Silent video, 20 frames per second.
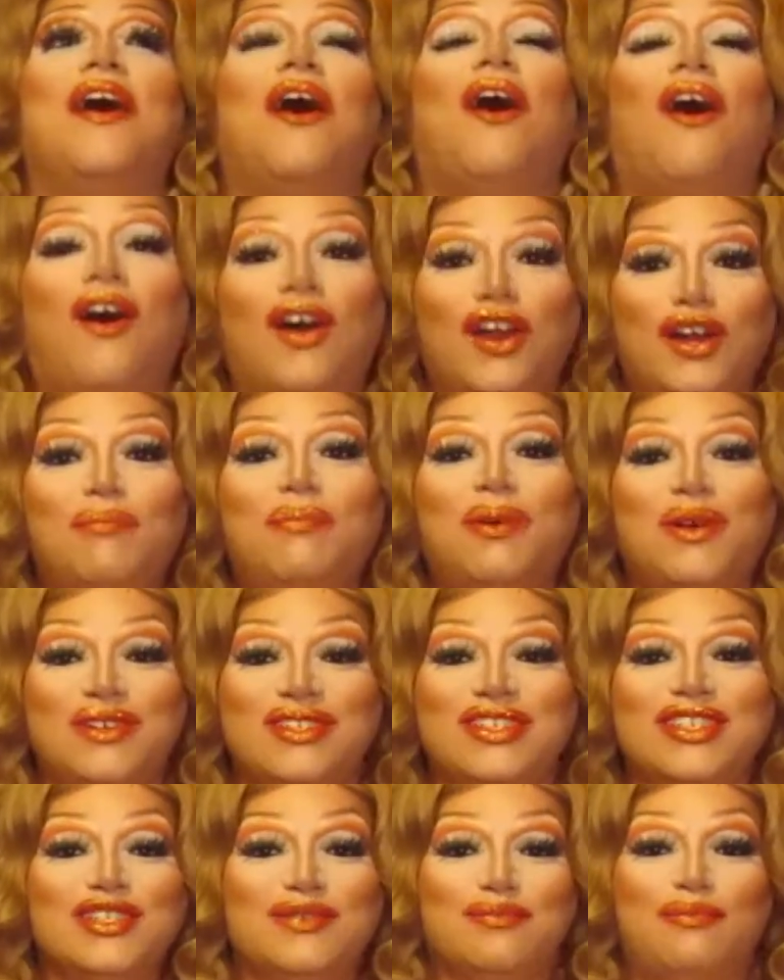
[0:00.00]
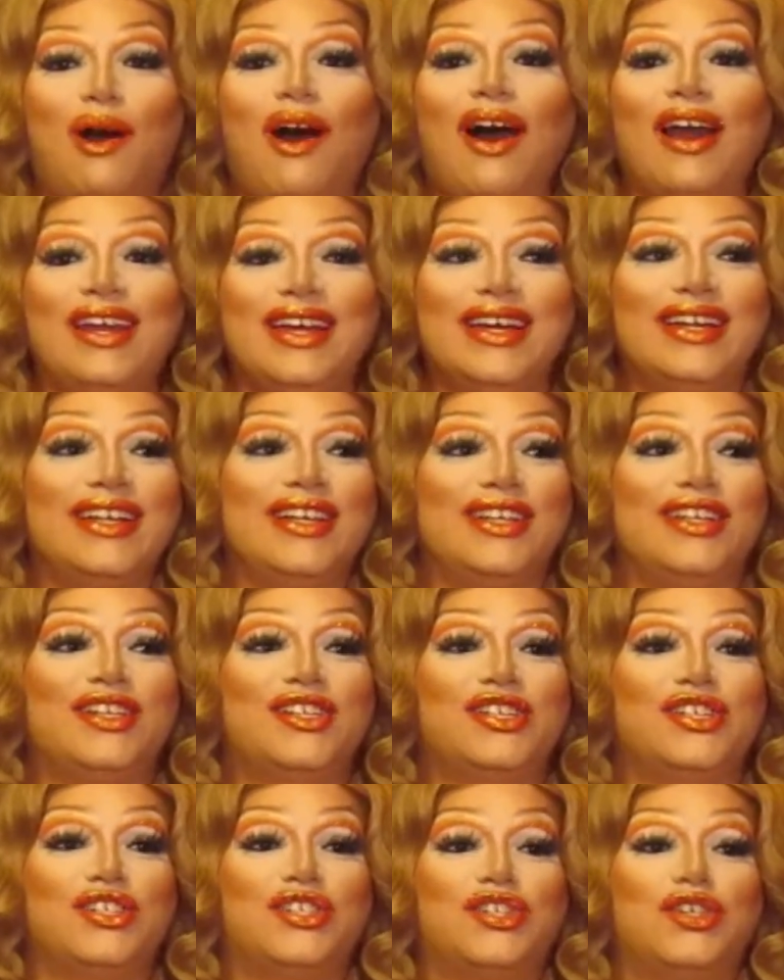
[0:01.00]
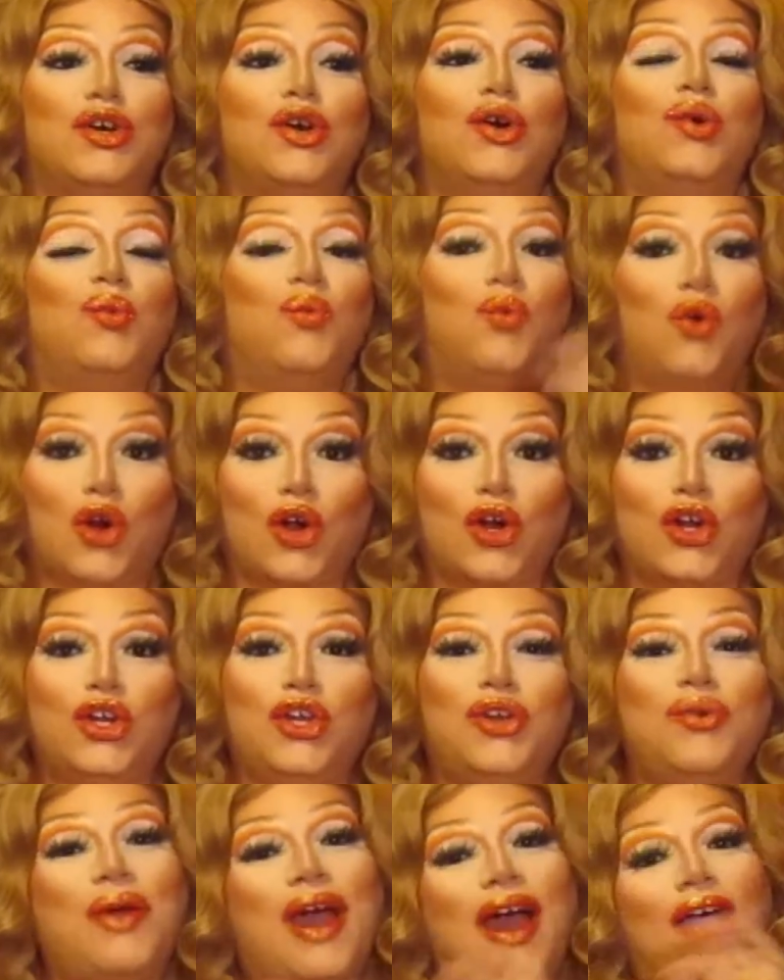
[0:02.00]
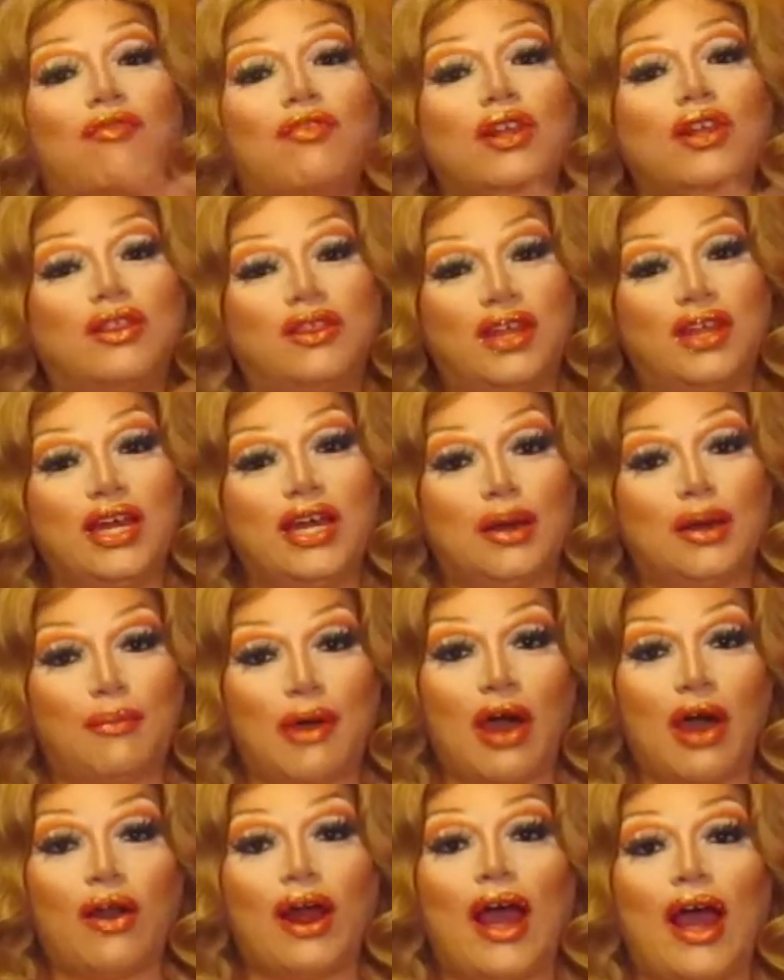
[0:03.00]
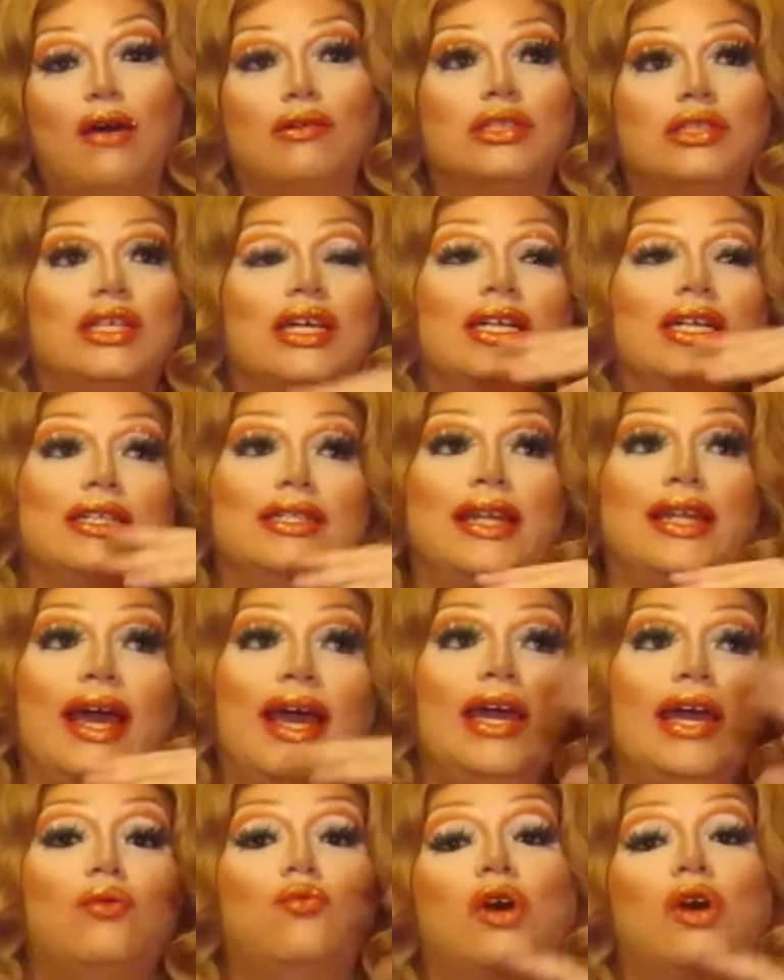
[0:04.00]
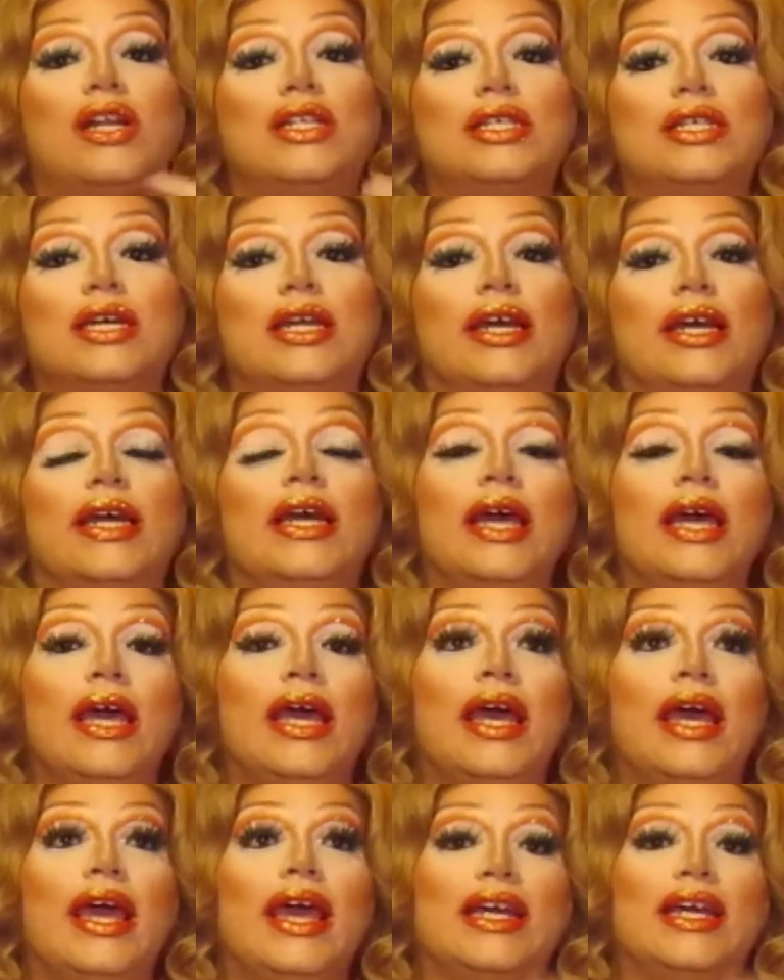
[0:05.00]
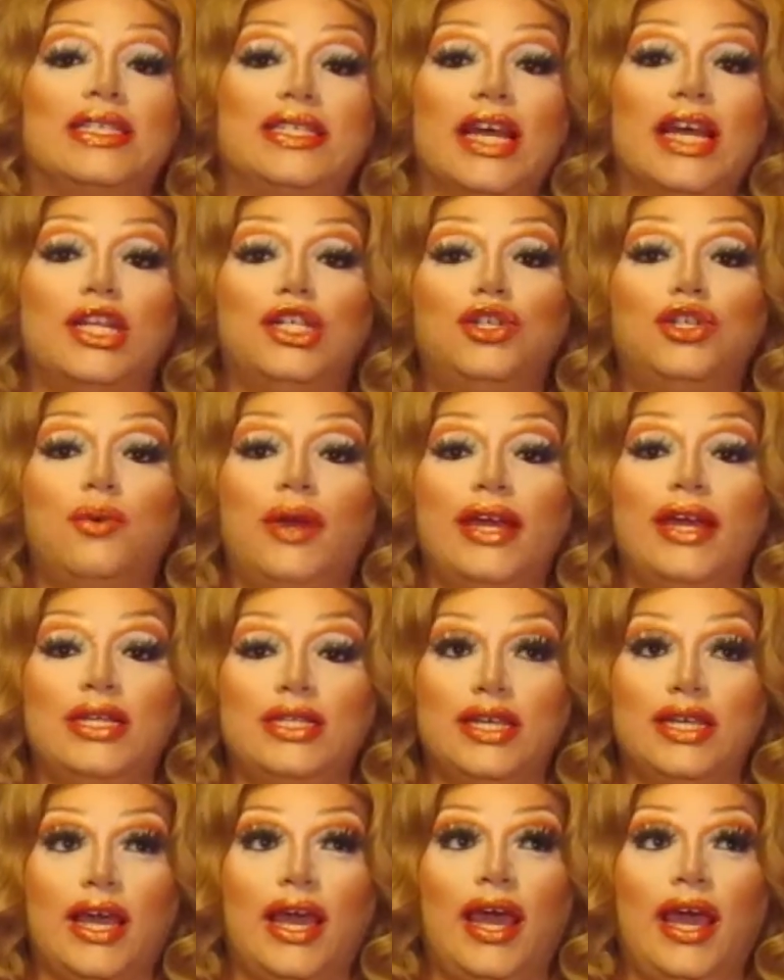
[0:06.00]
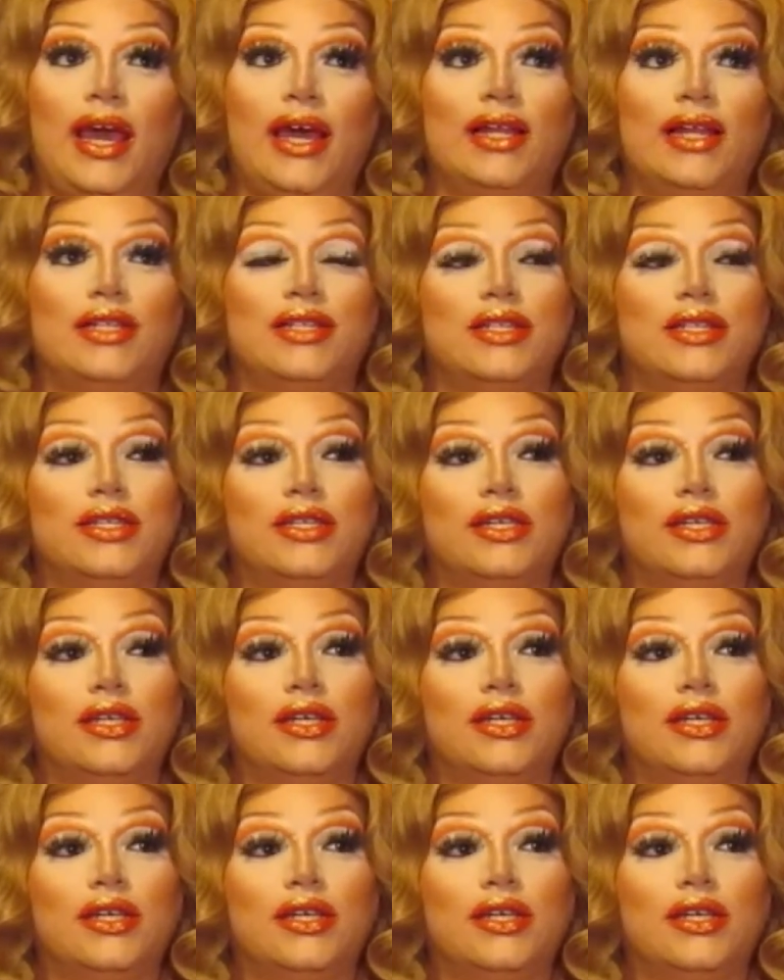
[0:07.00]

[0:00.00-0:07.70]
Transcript: on a person's body and it just work. You have to think about how it's gonna lay and what it's gonna accentuate and